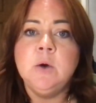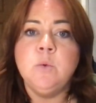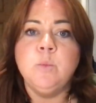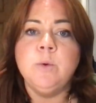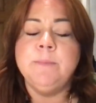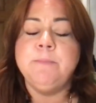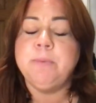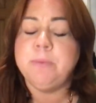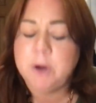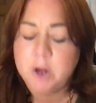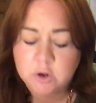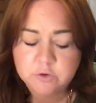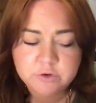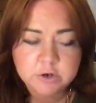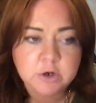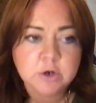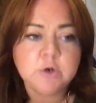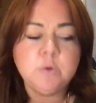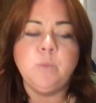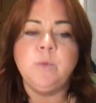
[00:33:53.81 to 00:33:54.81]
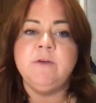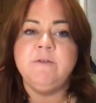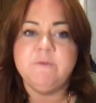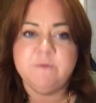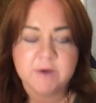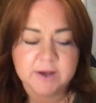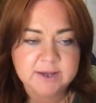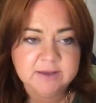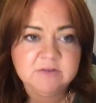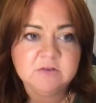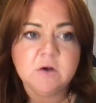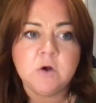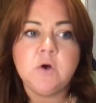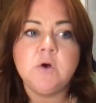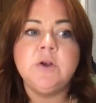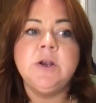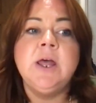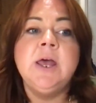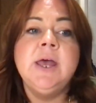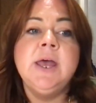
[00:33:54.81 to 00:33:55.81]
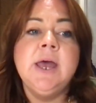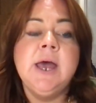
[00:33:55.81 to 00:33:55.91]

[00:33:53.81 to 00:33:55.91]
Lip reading: We plod on, we fight on.